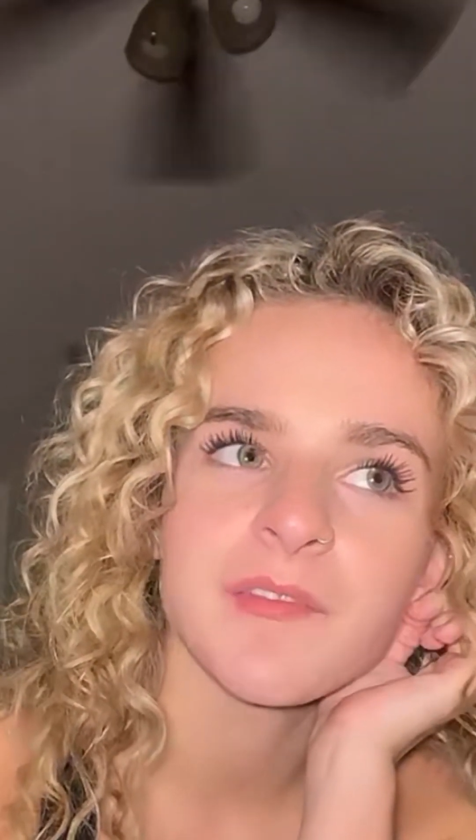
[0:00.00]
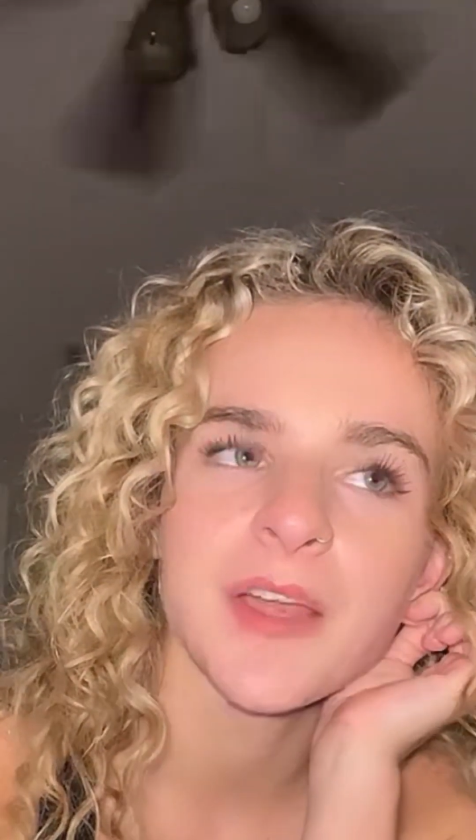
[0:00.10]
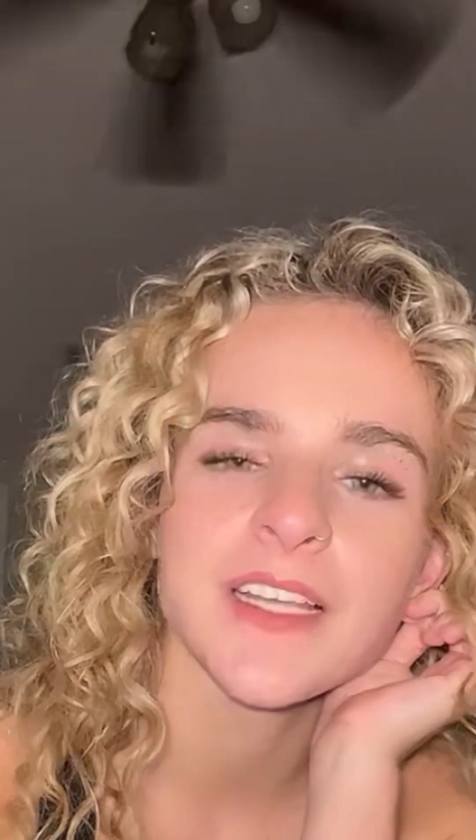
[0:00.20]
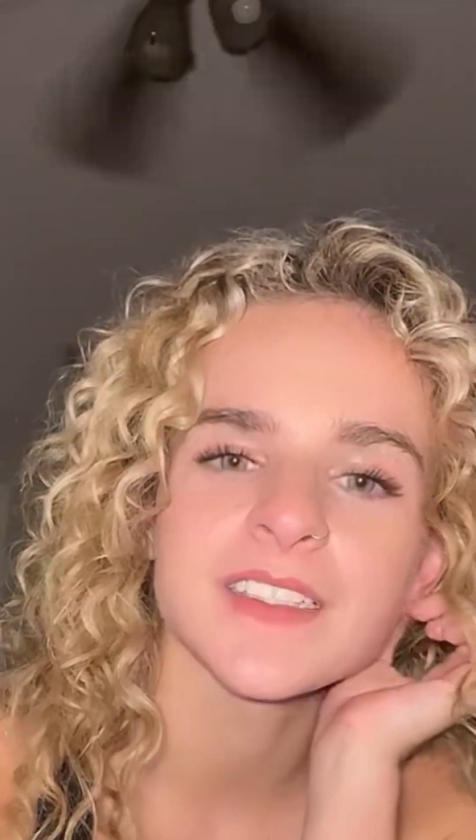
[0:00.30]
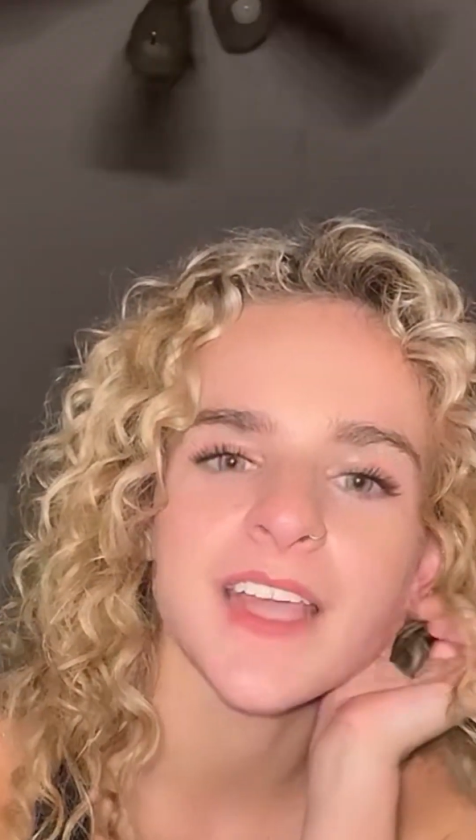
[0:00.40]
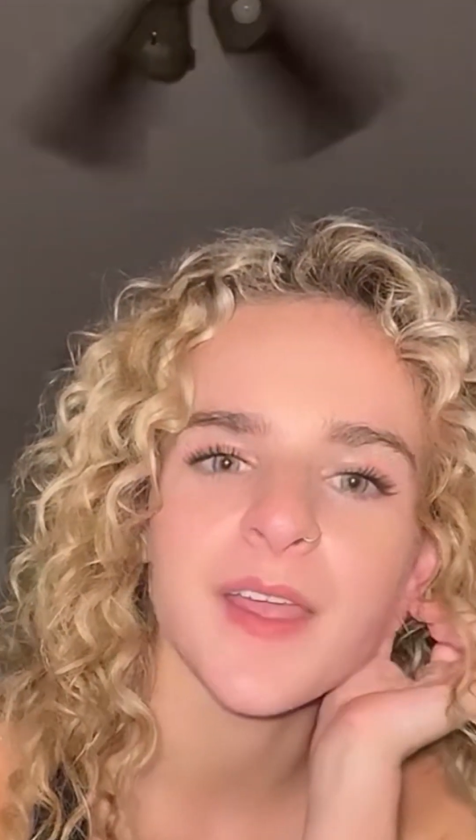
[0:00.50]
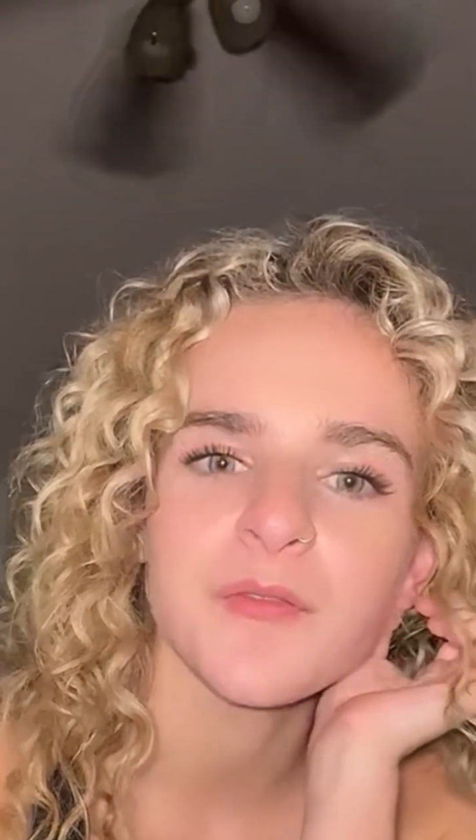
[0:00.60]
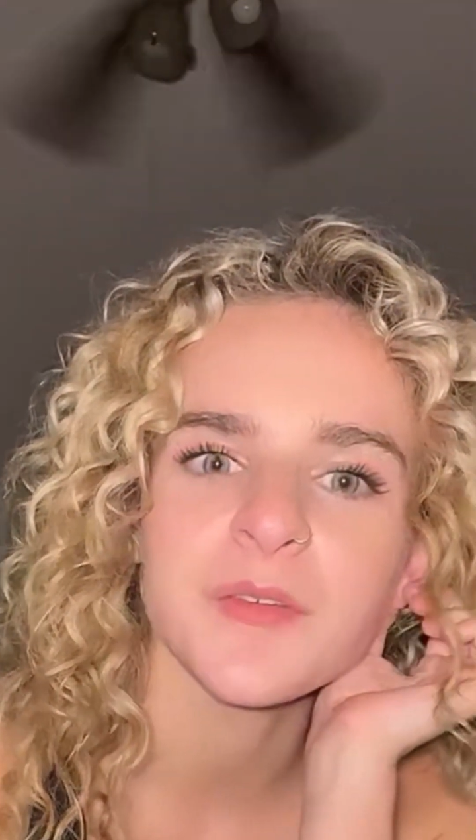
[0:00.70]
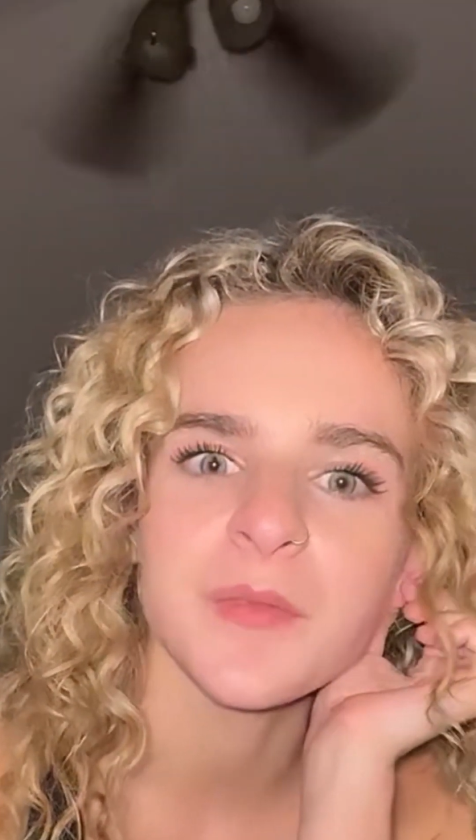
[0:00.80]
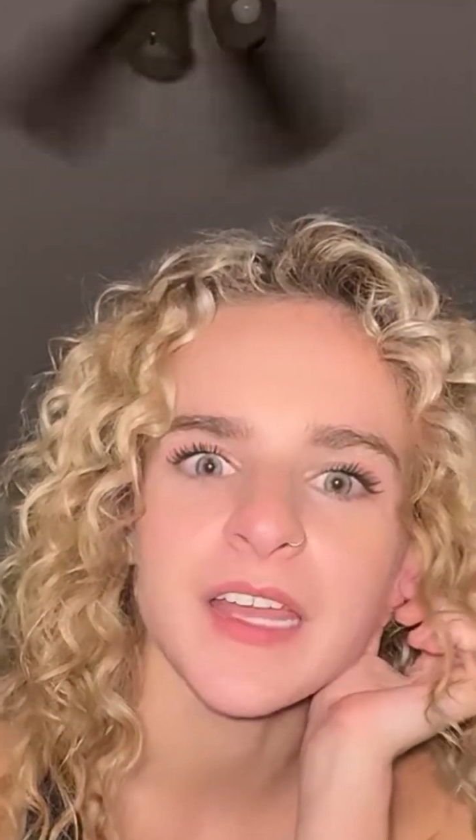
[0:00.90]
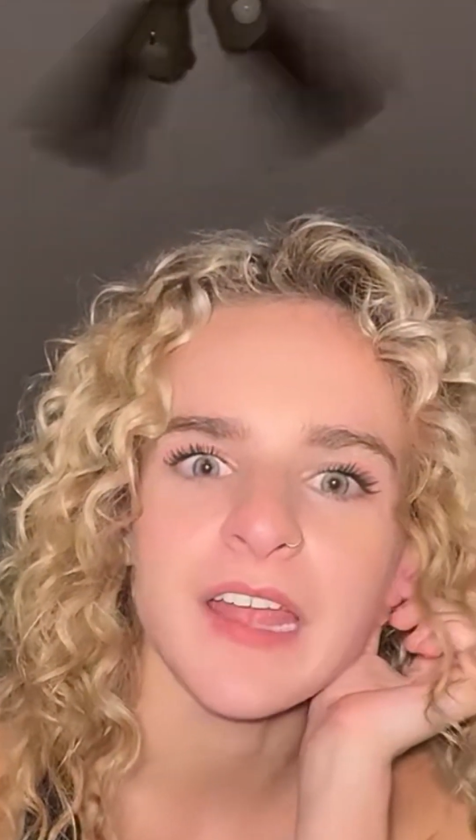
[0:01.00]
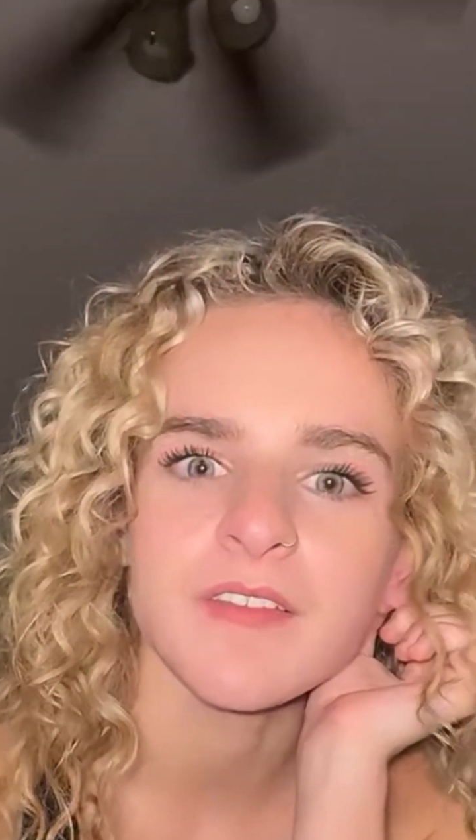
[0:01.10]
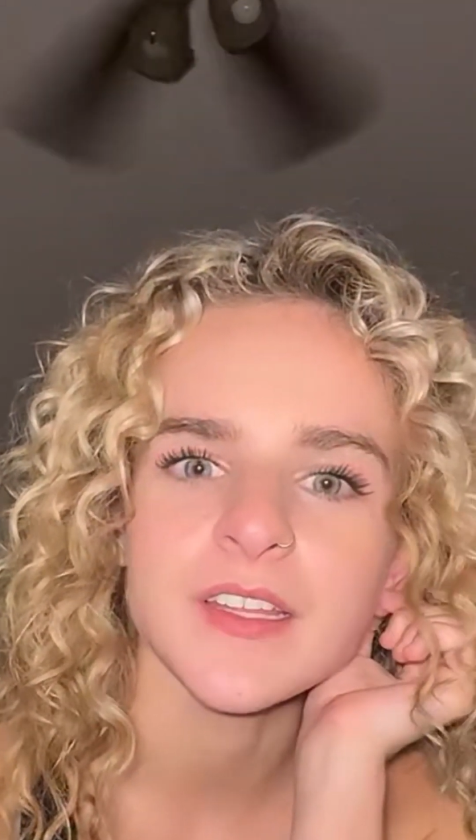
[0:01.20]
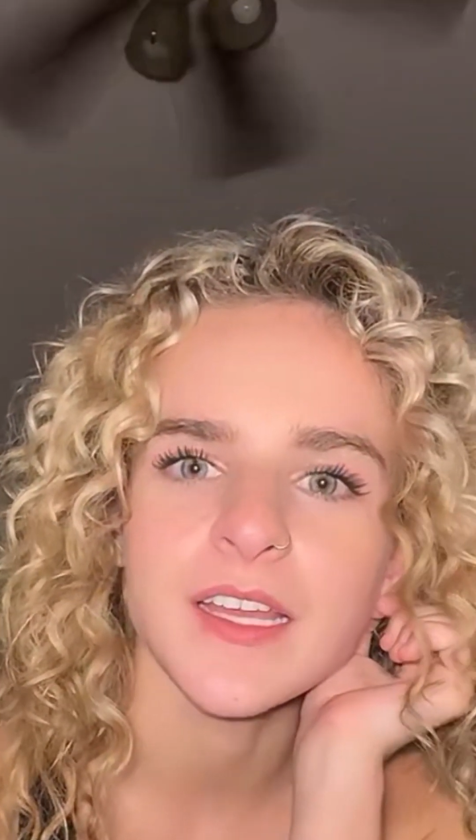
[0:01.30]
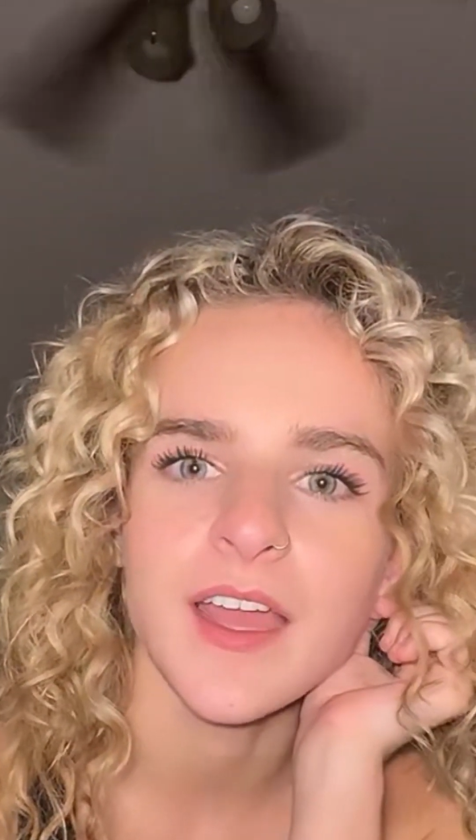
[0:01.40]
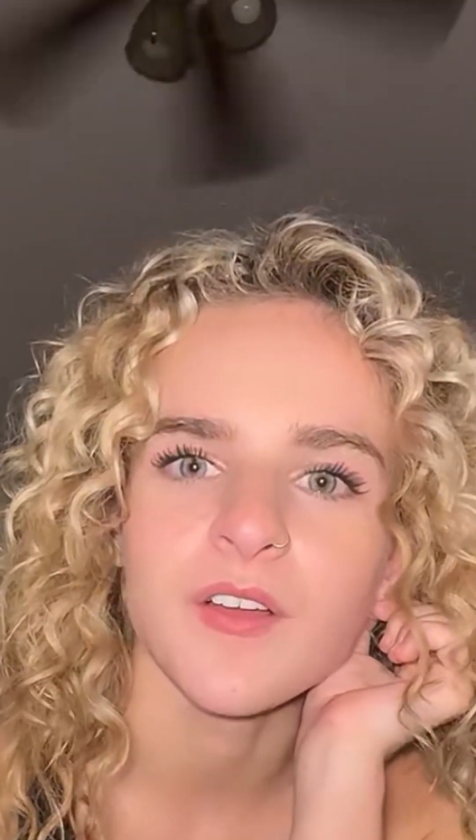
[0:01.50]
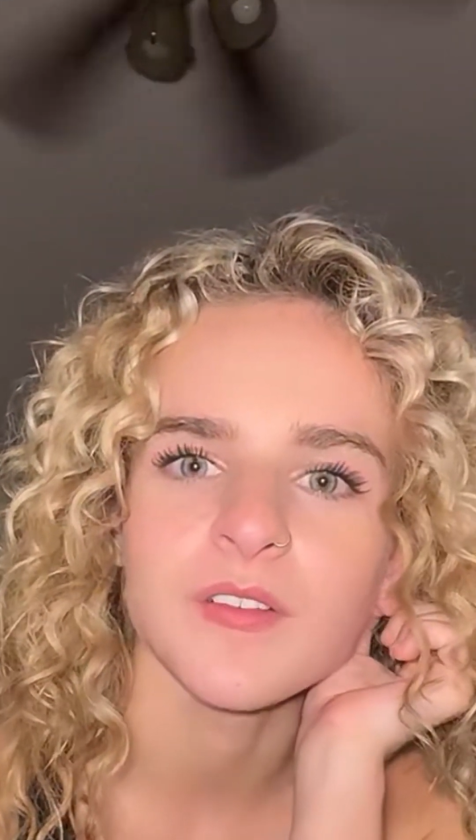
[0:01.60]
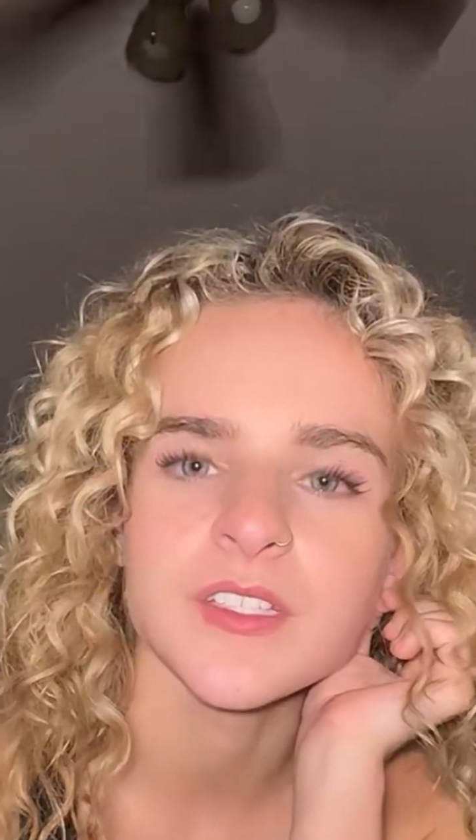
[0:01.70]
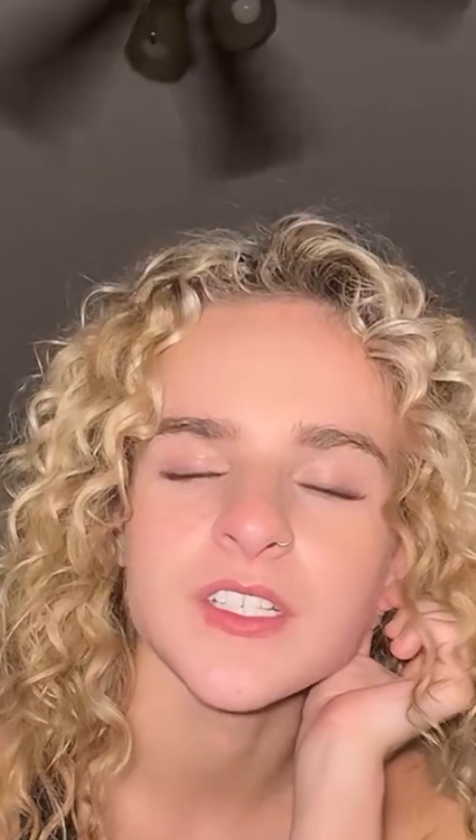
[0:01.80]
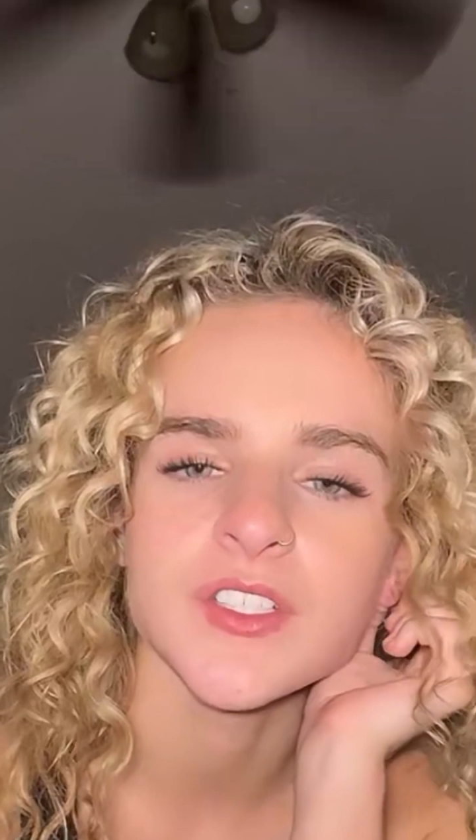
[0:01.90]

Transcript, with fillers: my escape from like everything else and